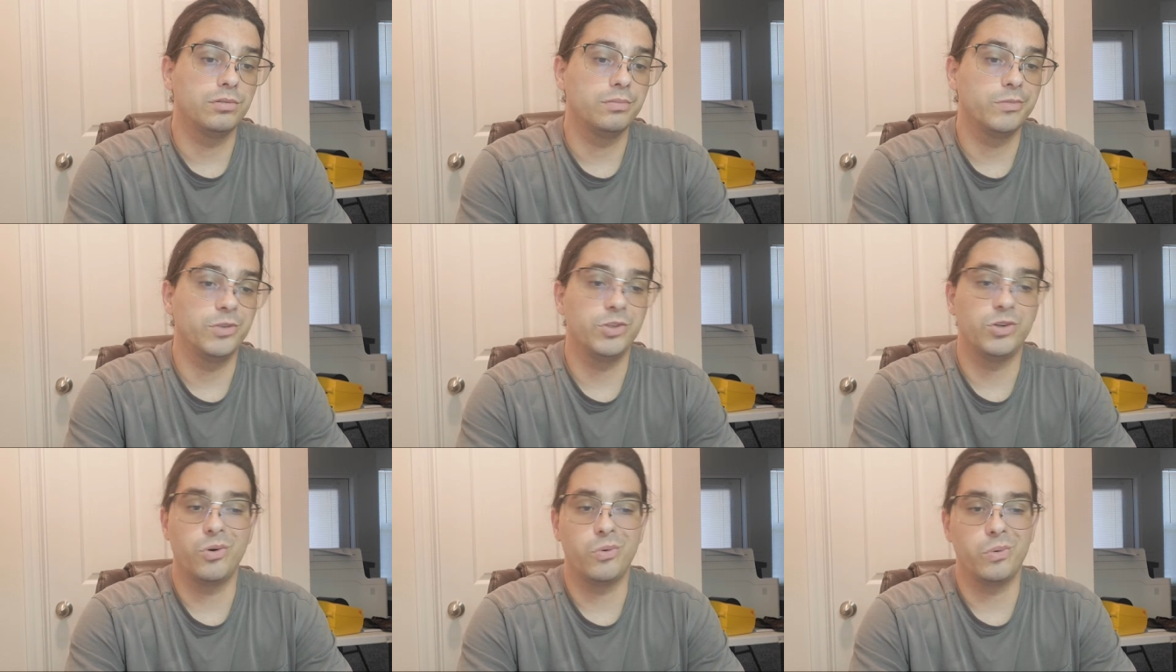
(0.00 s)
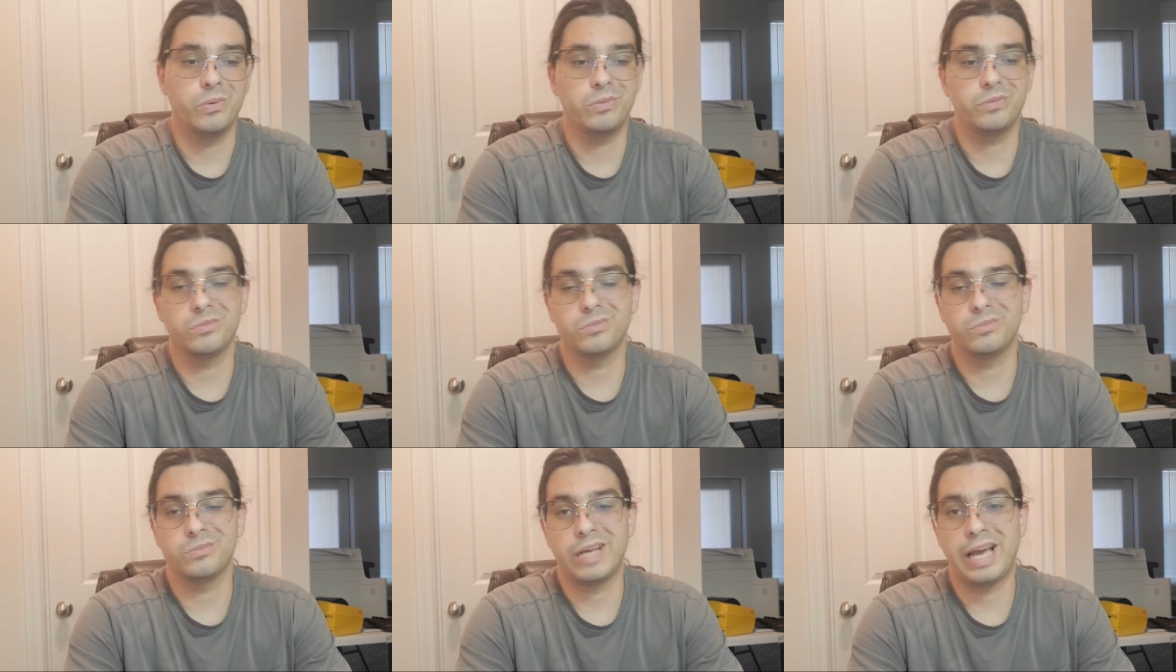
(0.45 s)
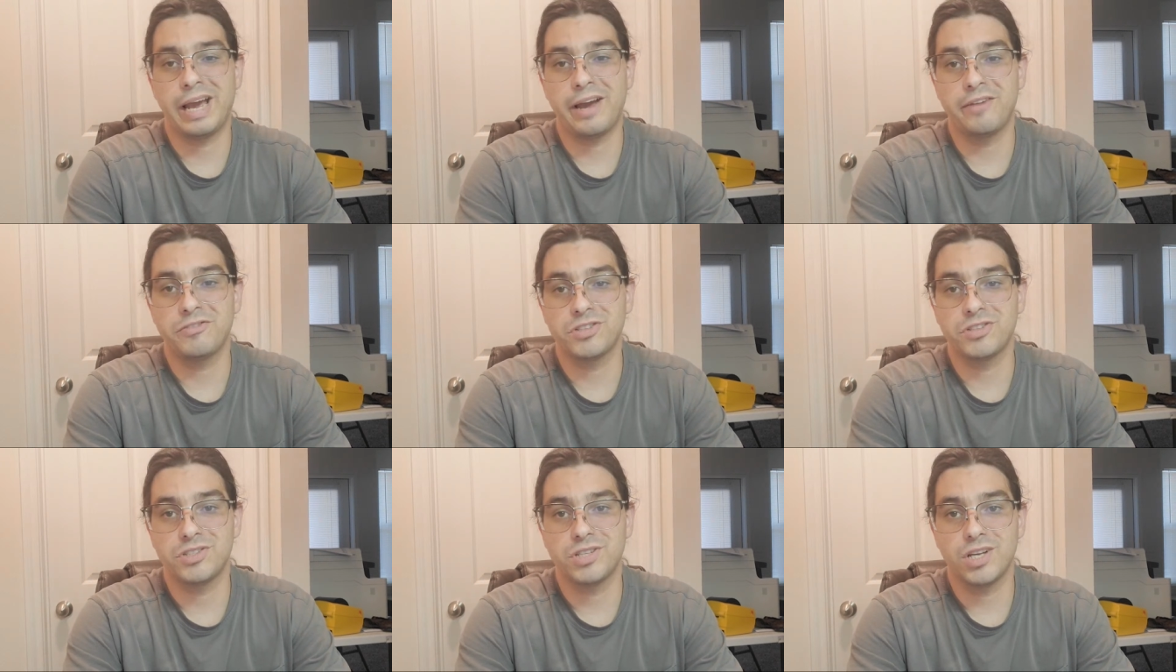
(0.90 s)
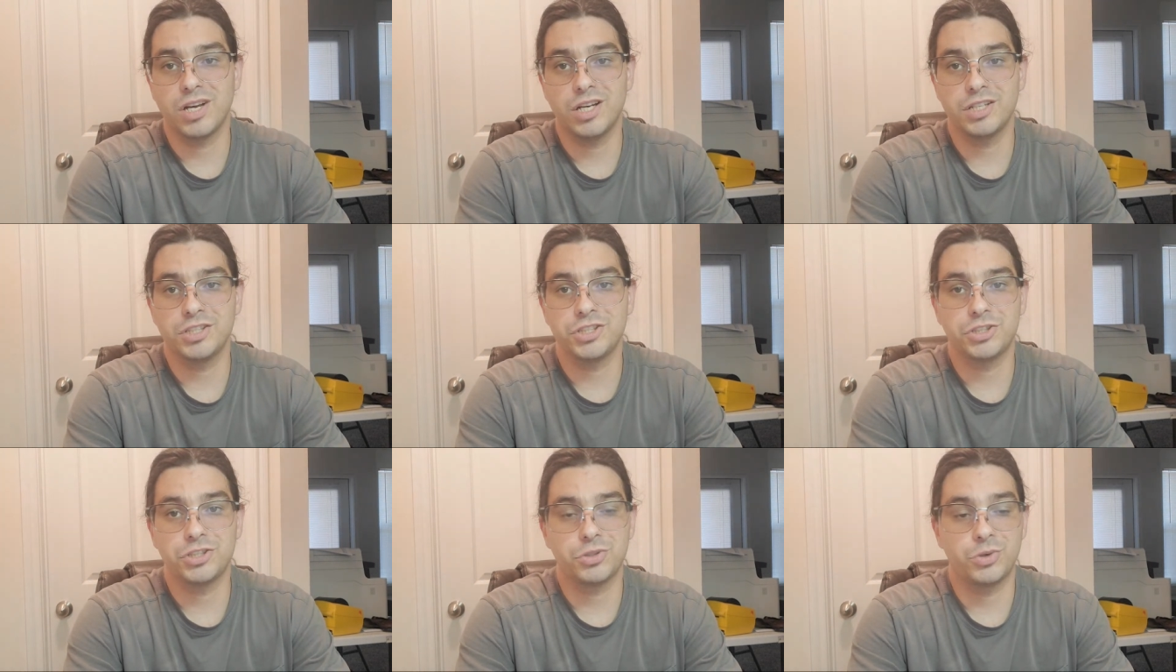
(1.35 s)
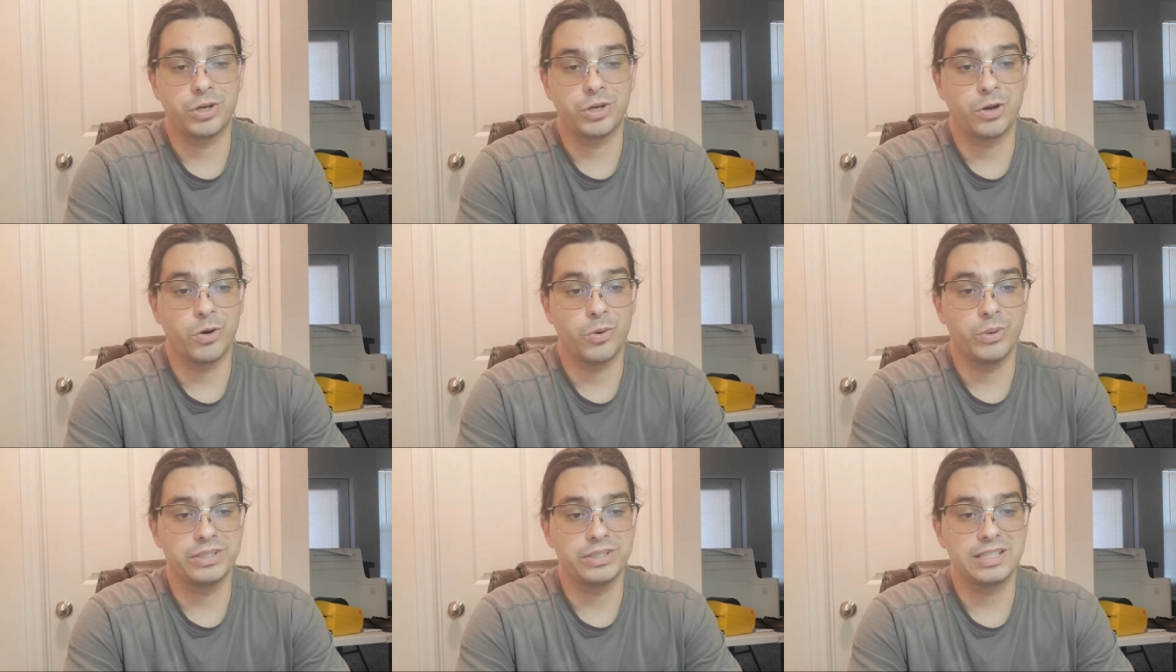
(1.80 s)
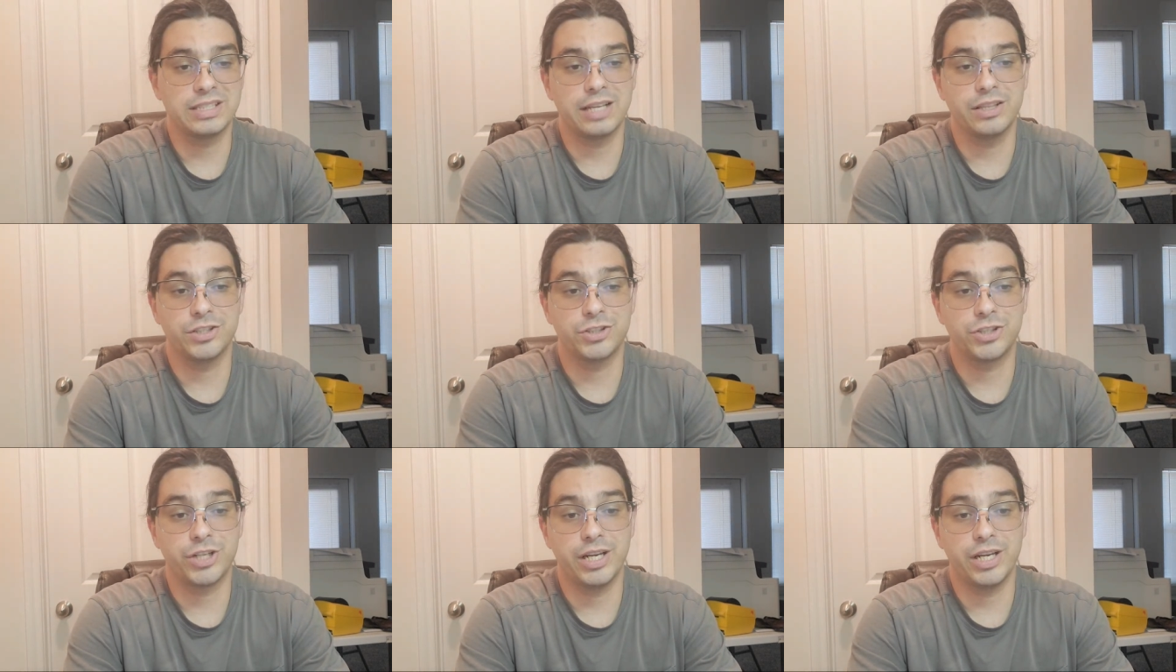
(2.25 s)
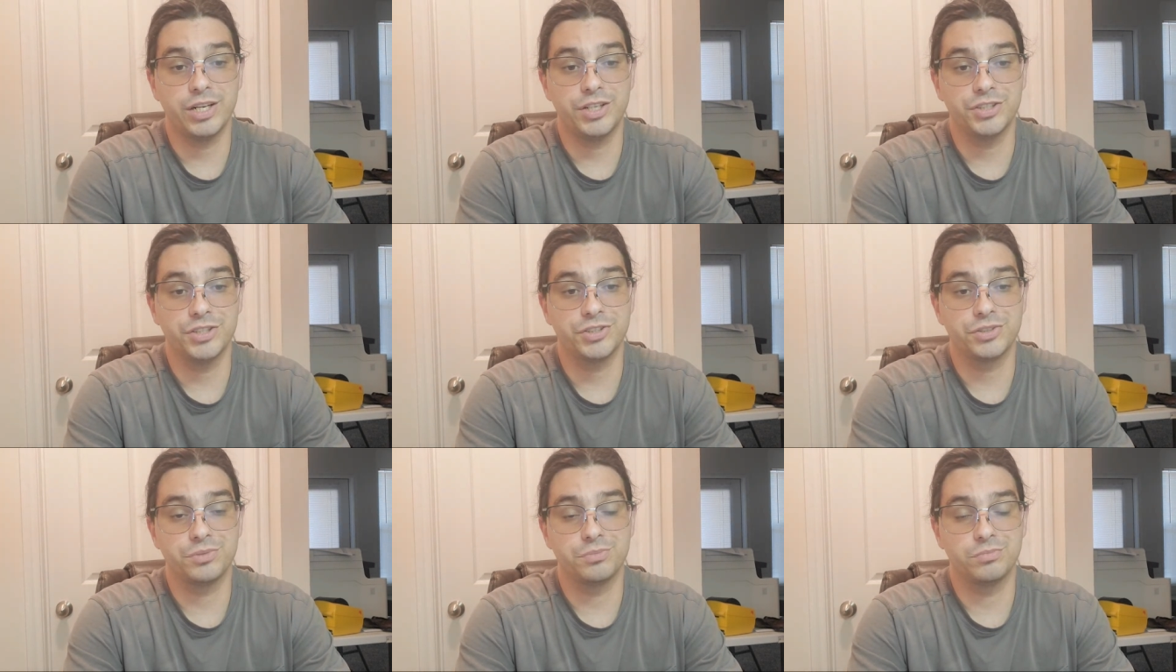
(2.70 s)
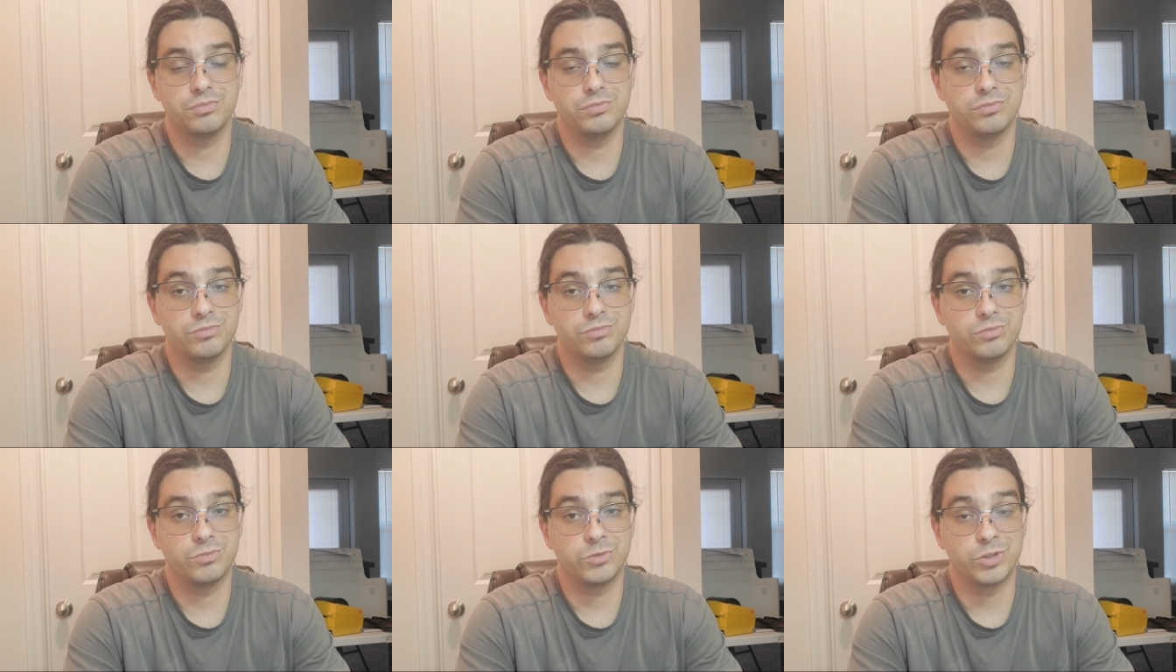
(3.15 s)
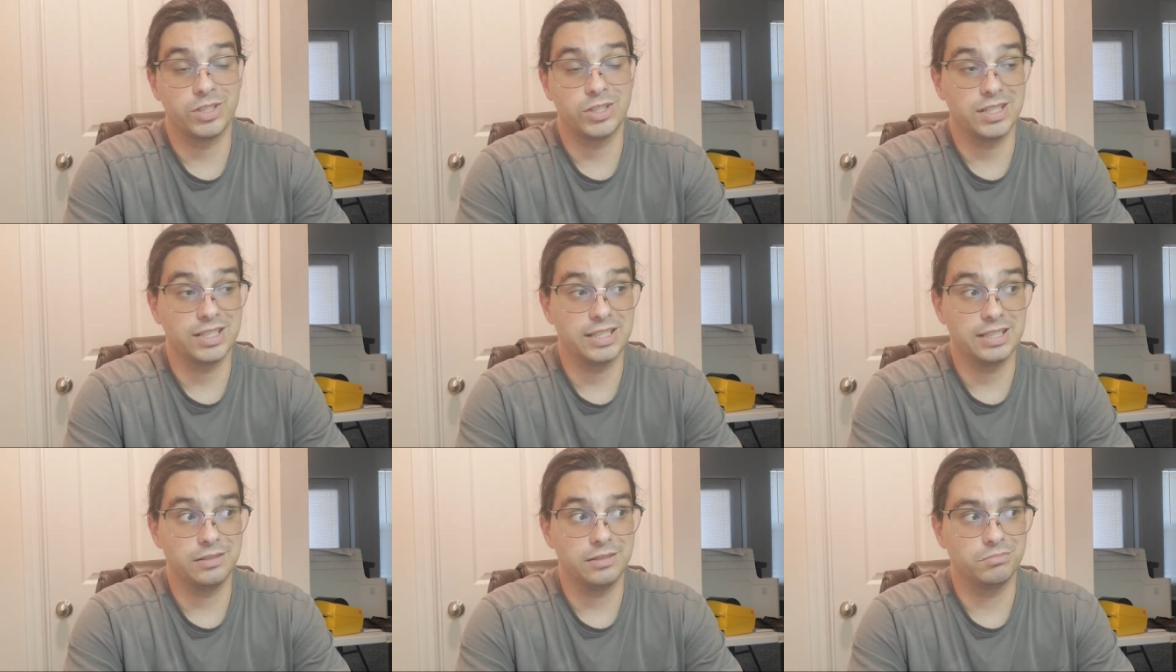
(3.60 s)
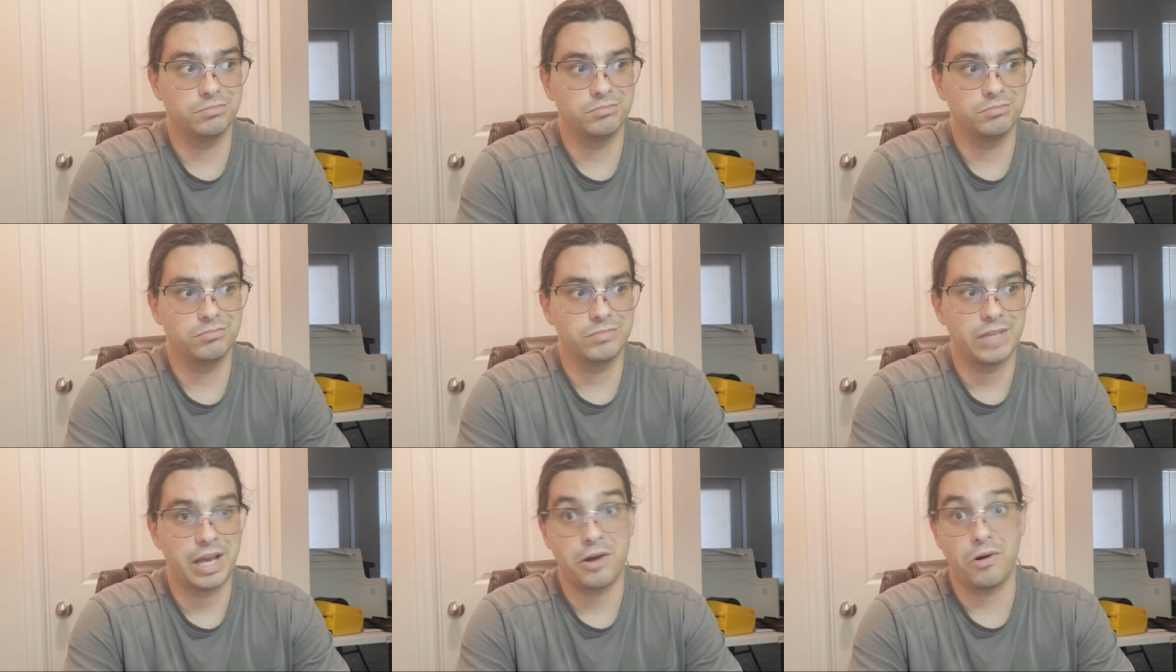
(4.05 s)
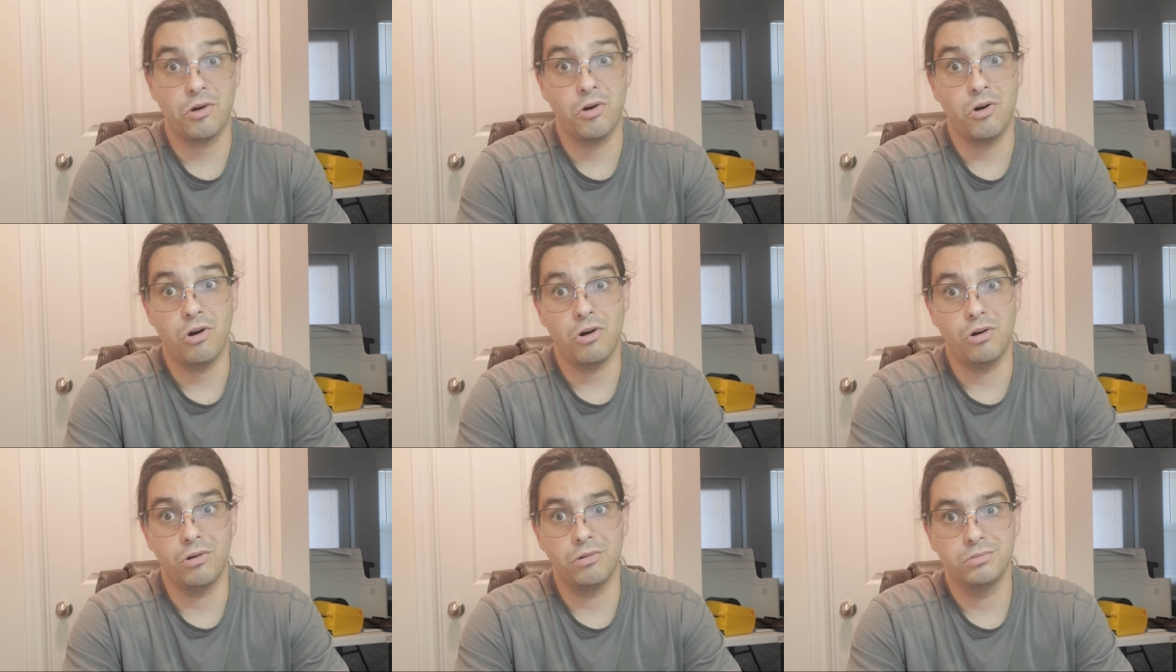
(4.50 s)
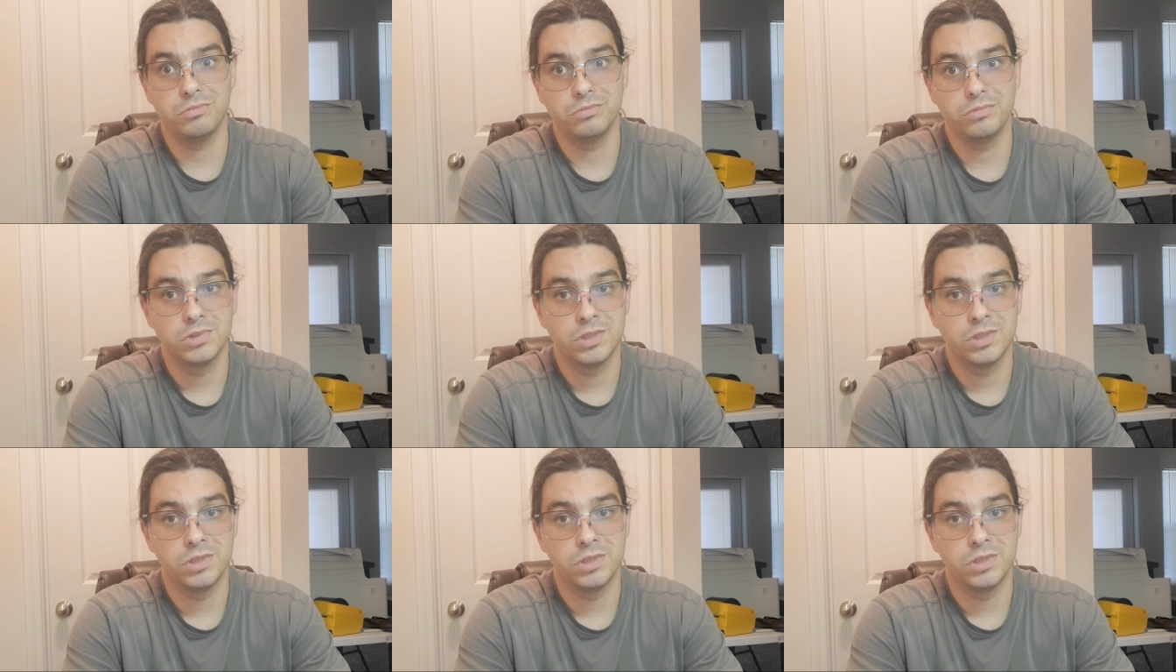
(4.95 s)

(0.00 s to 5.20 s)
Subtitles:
you don't have to touch or go inside the trailers really at all.